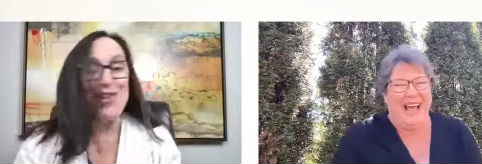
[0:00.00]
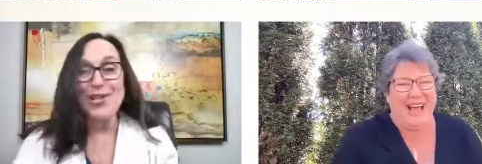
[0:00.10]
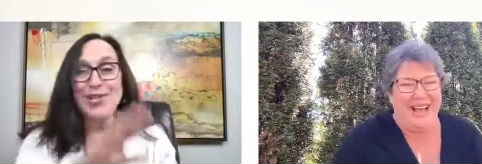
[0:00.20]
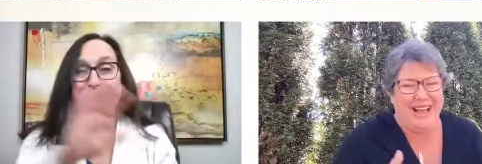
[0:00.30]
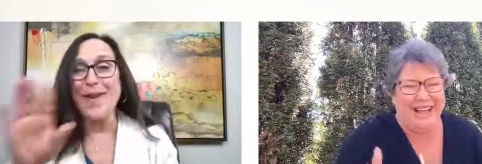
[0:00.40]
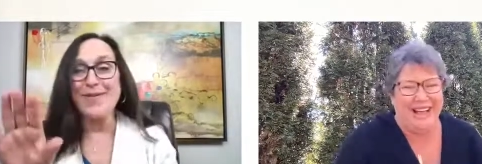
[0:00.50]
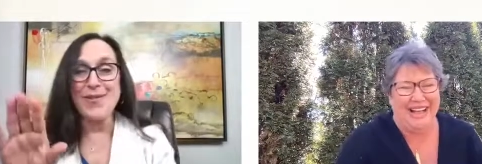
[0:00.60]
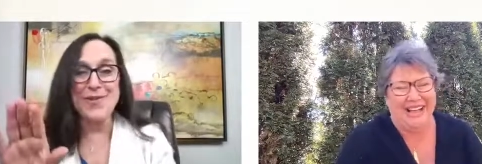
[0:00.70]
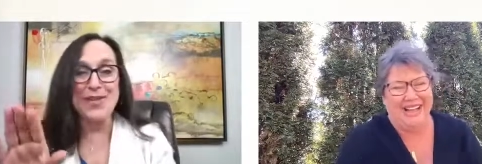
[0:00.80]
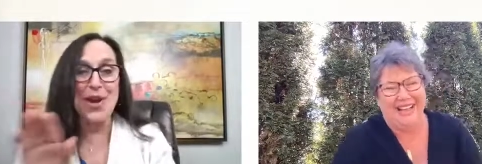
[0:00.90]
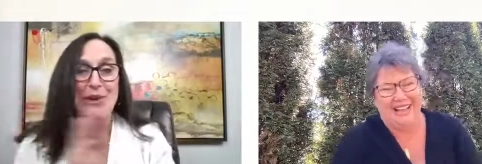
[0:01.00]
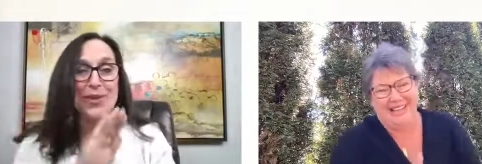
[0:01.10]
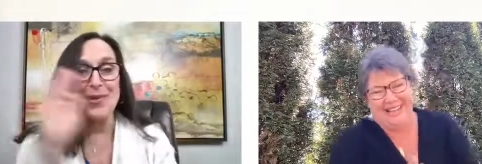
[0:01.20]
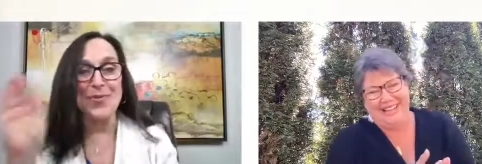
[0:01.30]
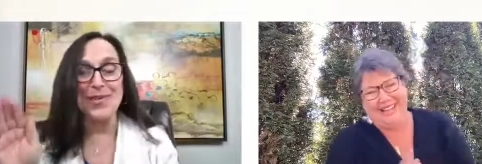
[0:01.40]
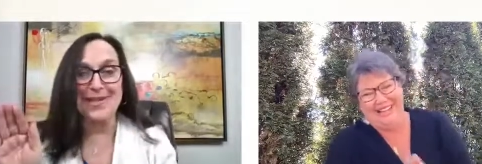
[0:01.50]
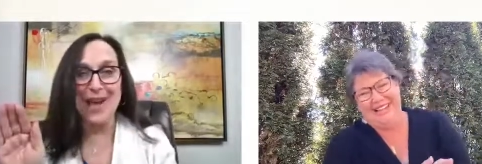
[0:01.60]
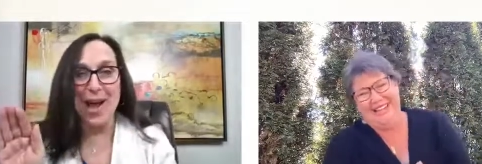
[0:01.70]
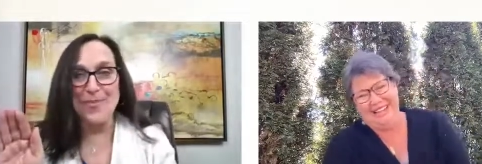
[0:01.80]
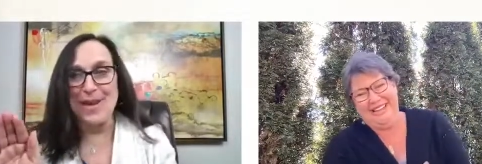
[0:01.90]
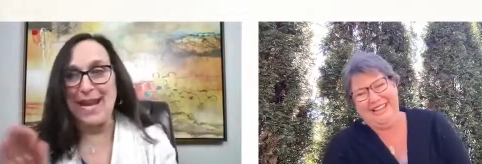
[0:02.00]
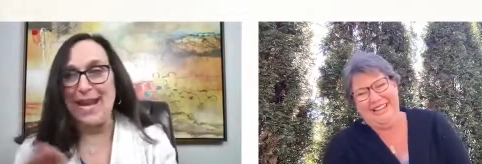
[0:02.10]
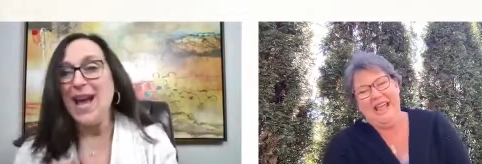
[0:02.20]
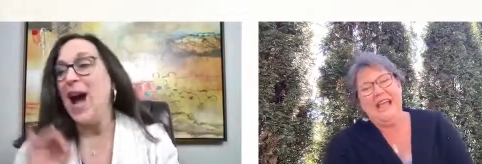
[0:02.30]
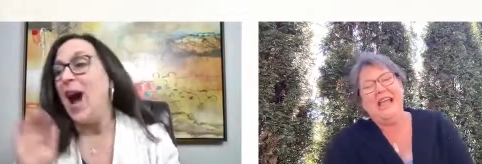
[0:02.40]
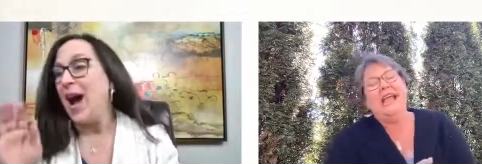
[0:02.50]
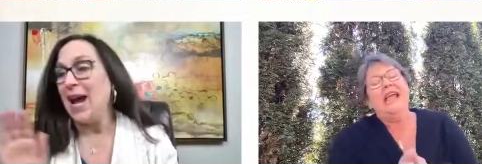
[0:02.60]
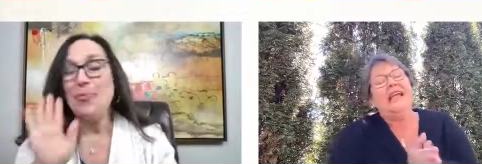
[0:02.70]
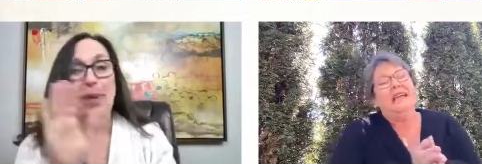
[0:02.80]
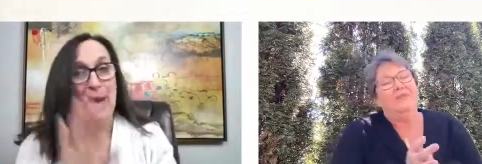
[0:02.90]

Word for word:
Speaker 1: Just so everyone knows, it was not me. I